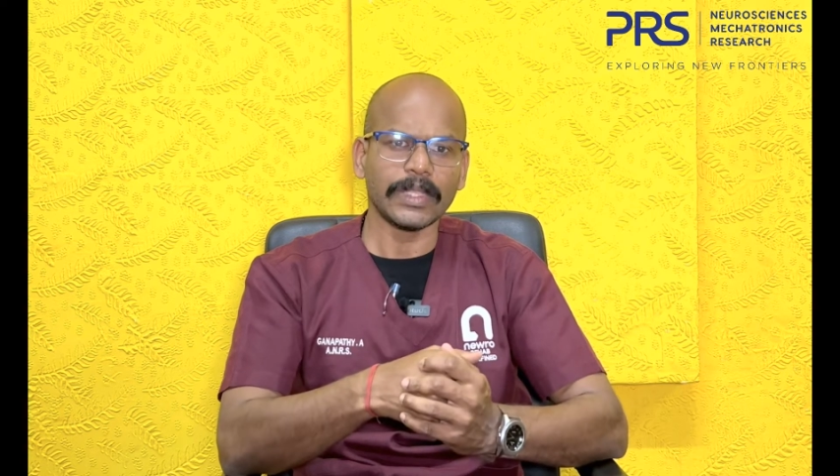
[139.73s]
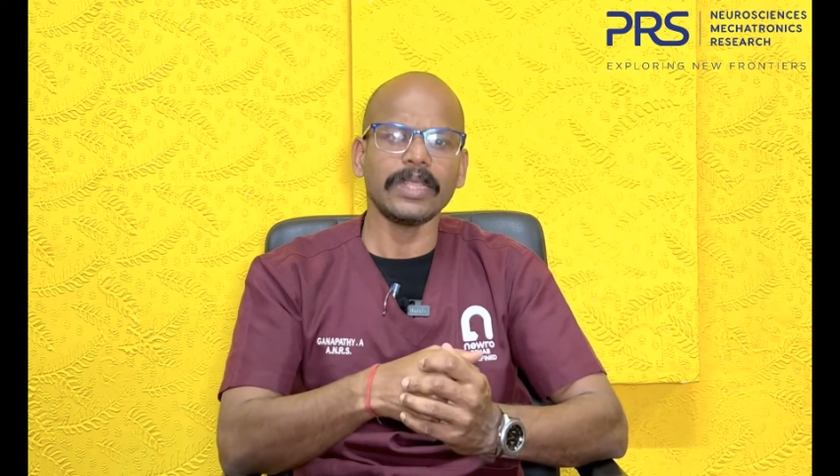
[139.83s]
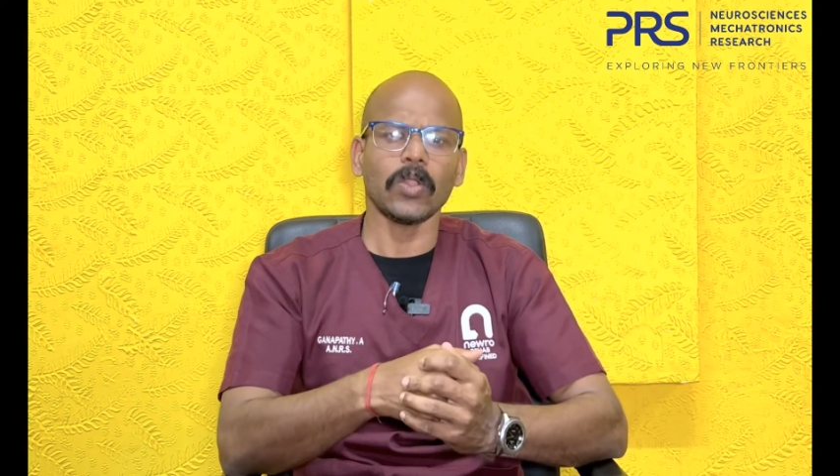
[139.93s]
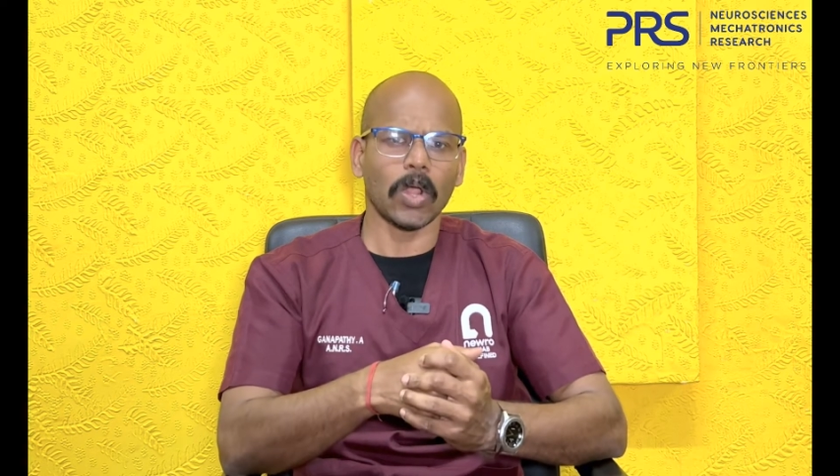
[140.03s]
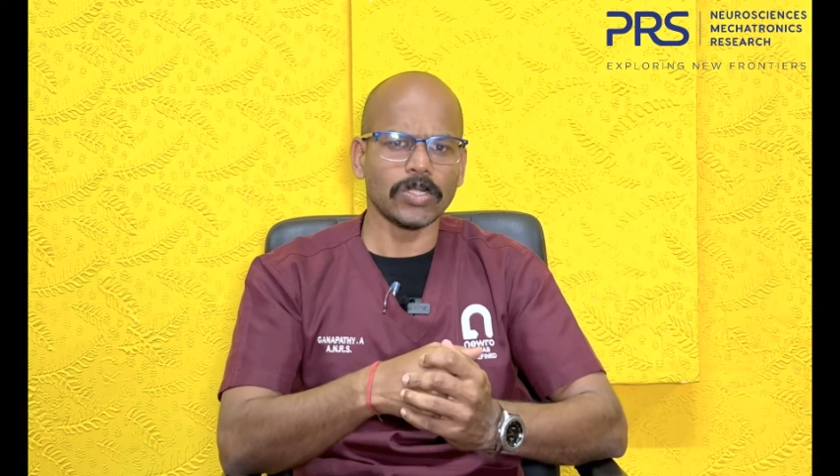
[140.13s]

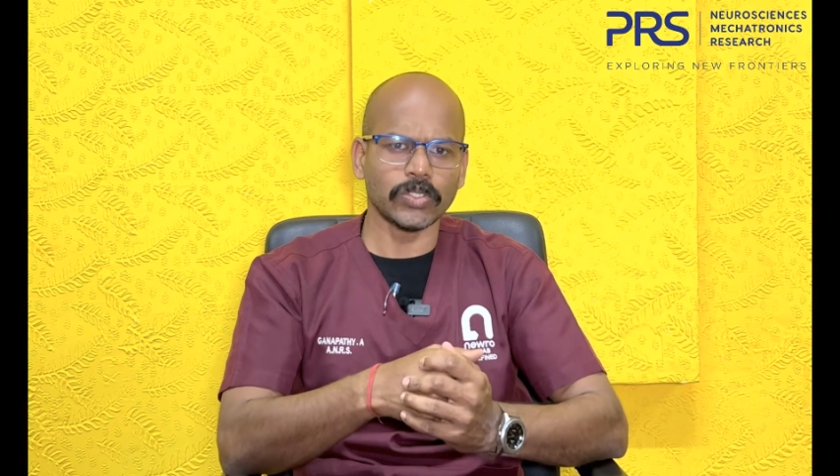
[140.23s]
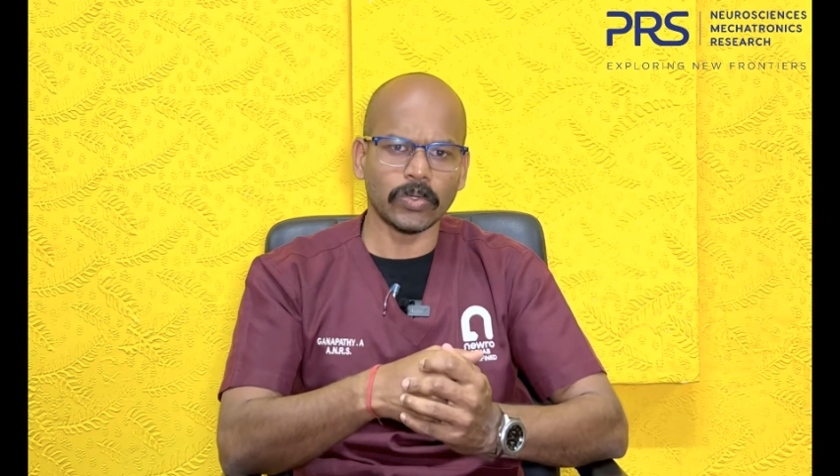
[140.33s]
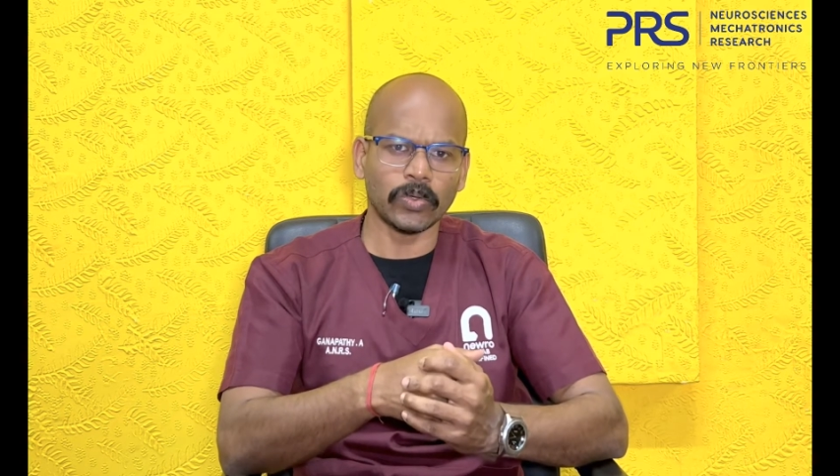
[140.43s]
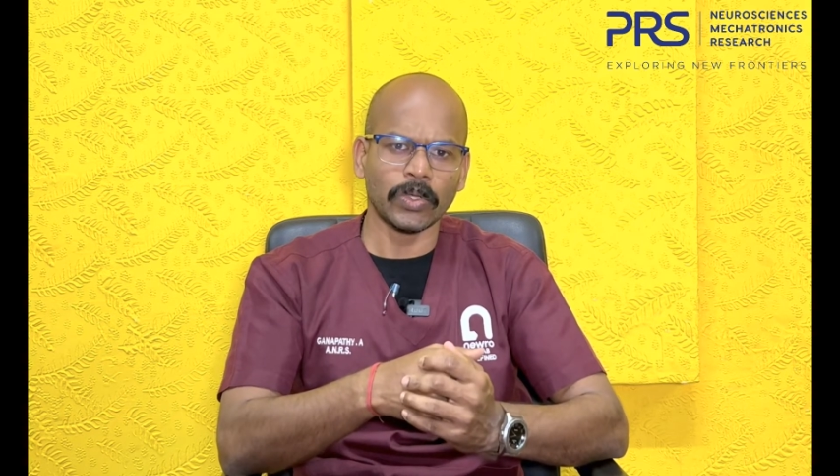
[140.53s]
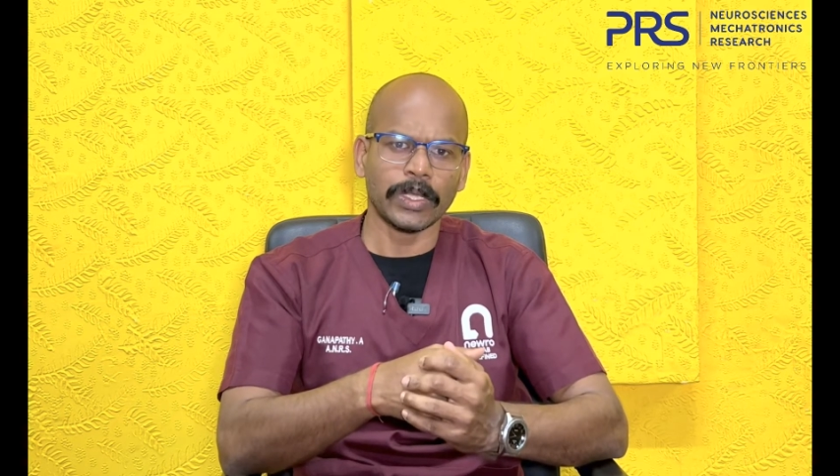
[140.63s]
And
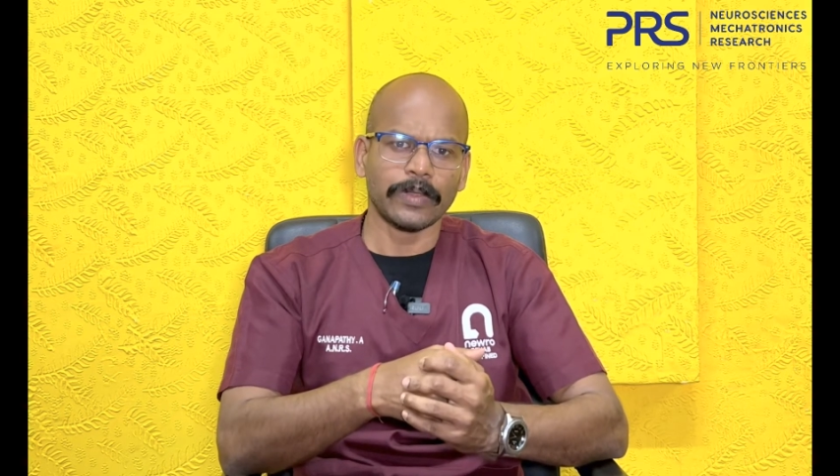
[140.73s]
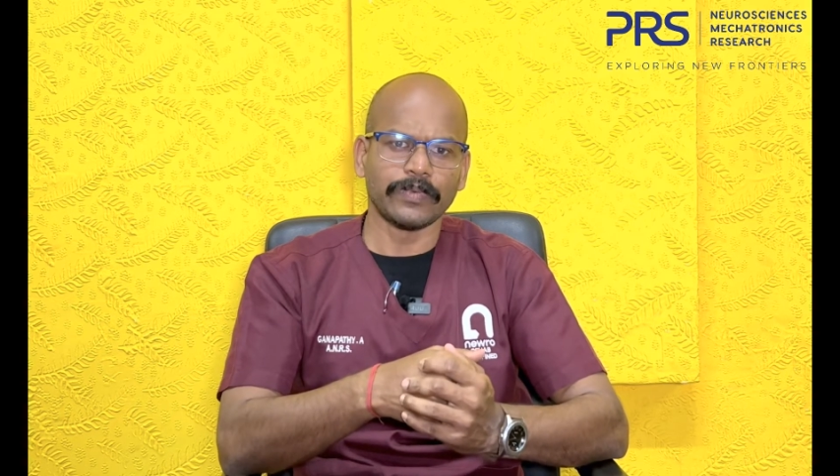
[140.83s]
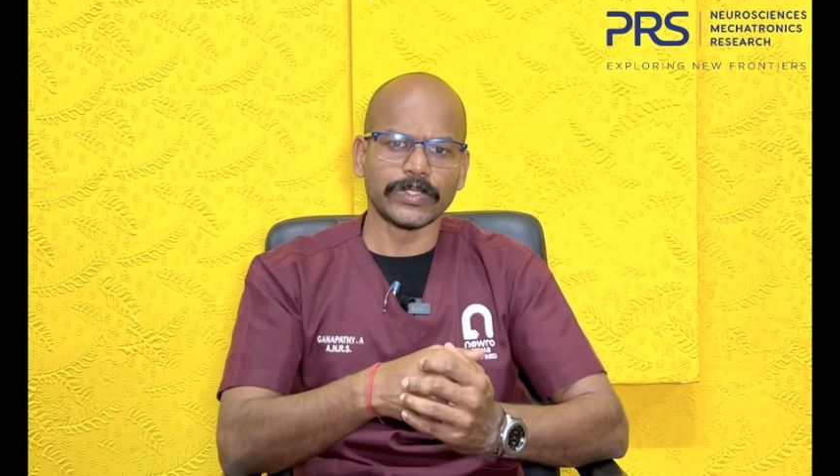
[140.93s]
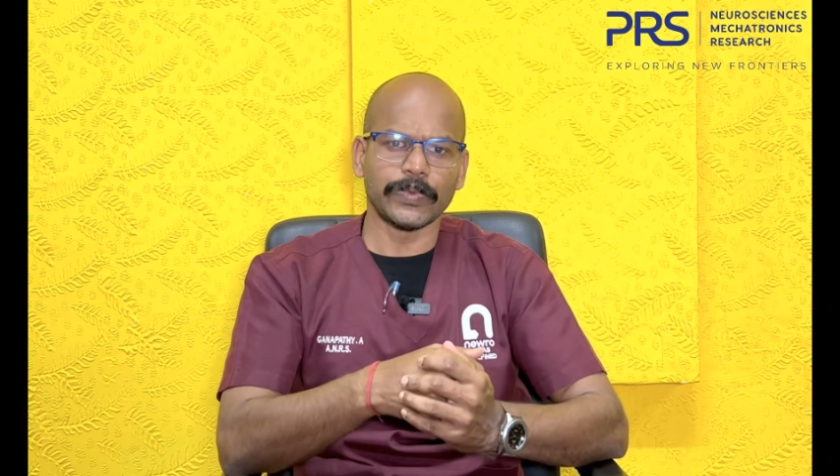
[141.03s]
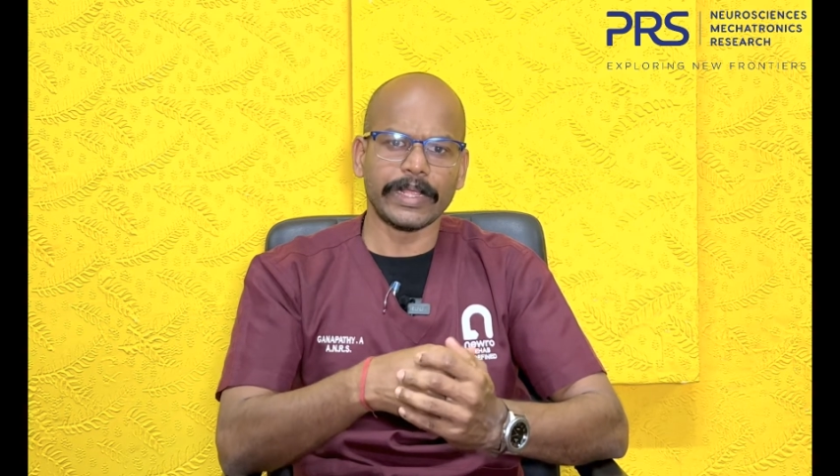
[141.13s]
also
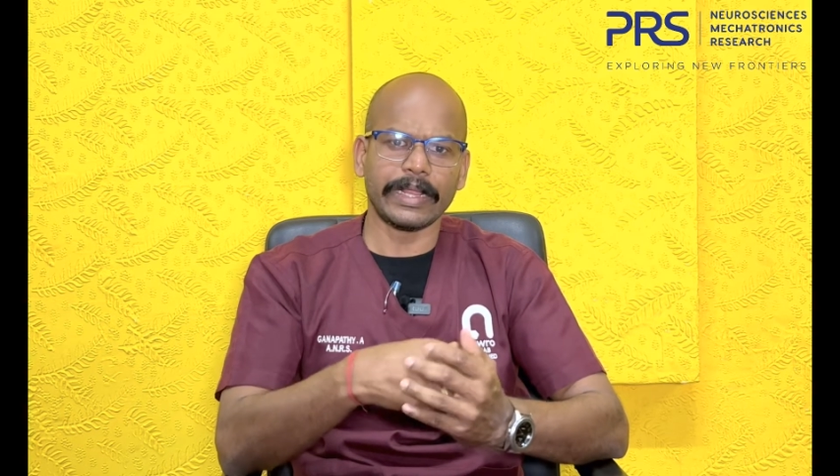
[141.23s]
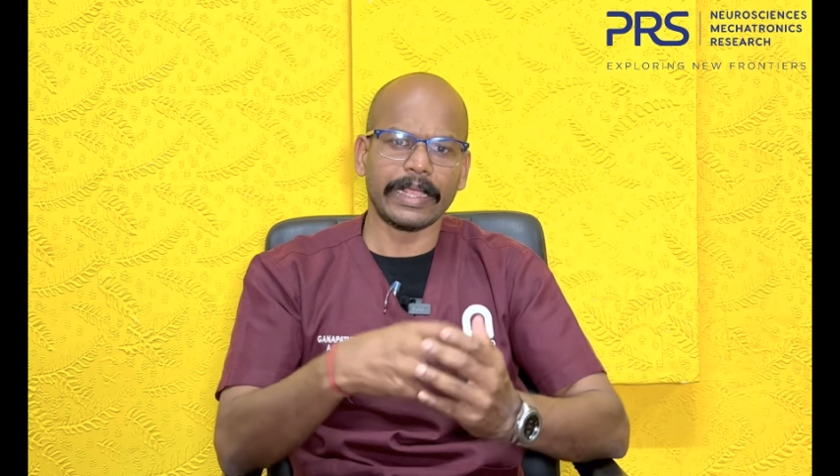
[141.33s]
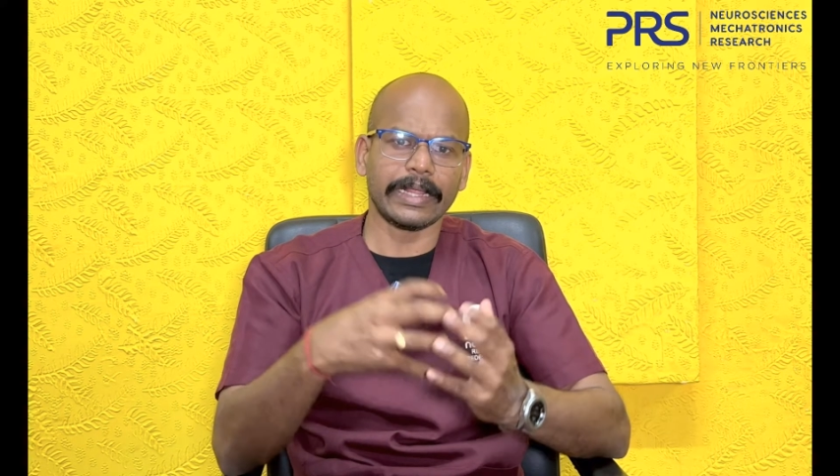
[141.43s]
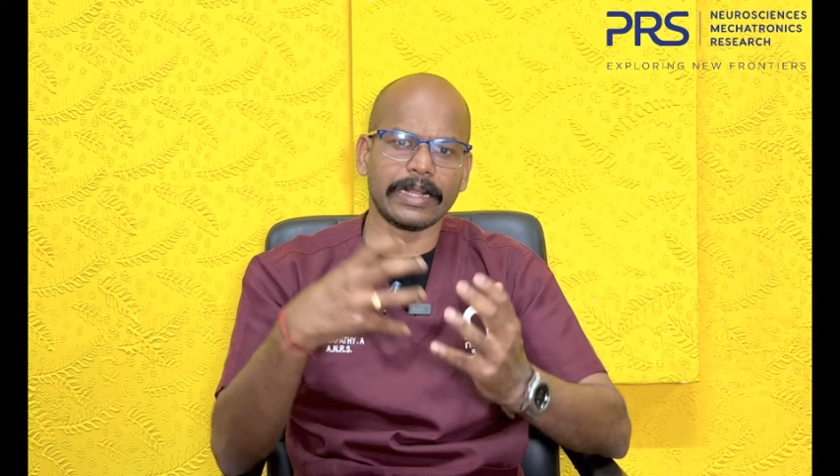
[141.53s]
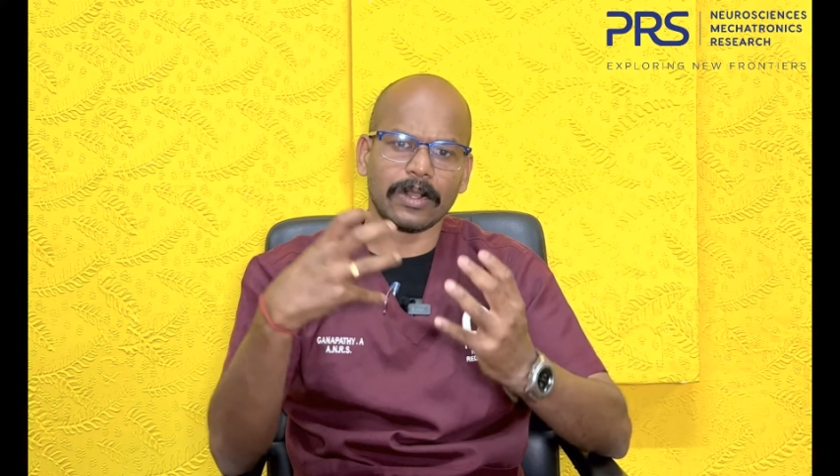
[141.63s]
which will
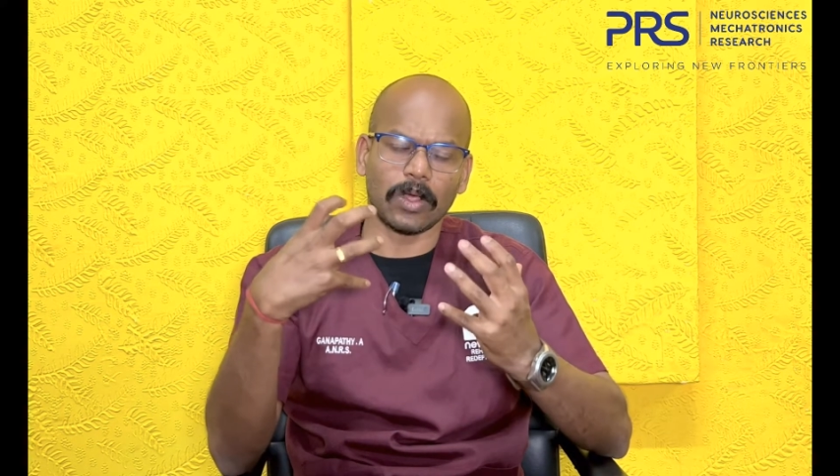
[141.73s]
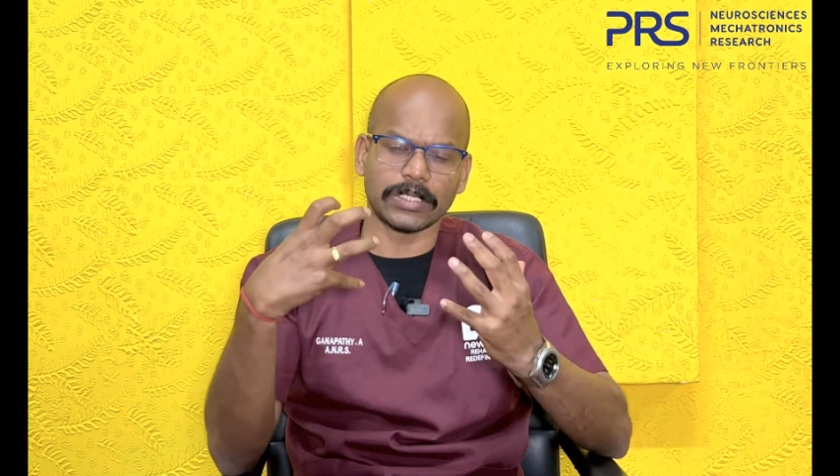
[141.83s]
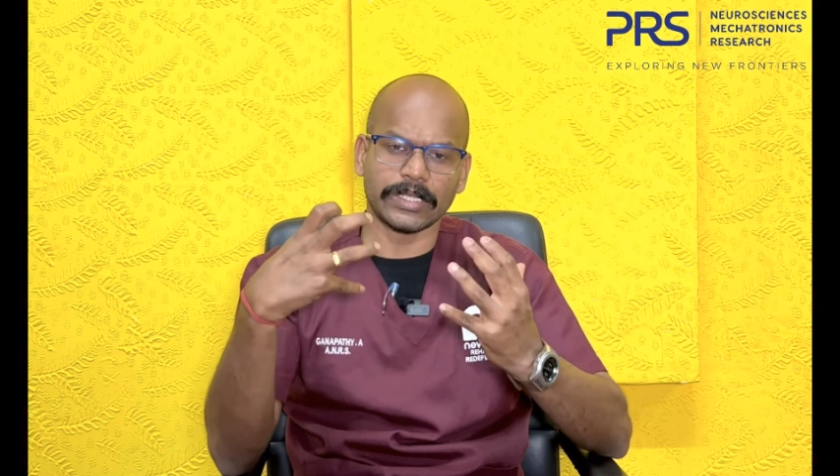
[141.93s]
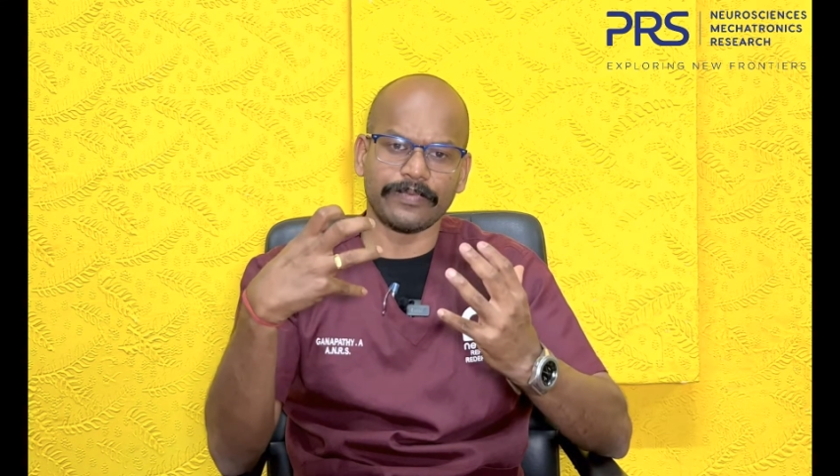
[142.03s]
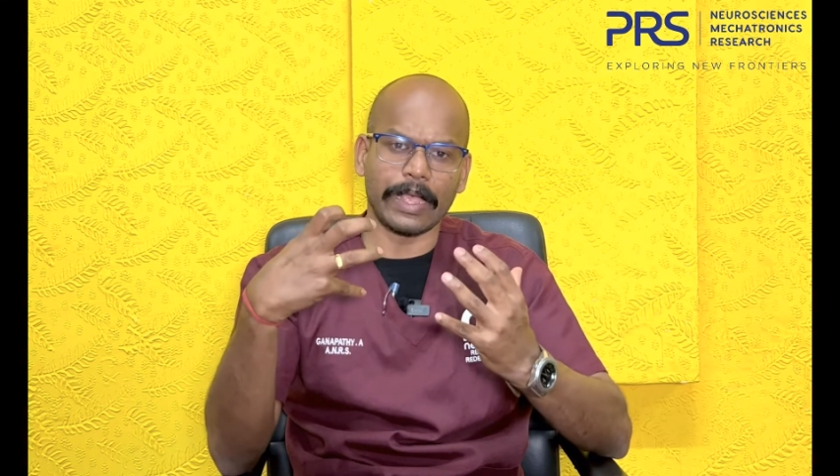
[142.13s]
create a lots of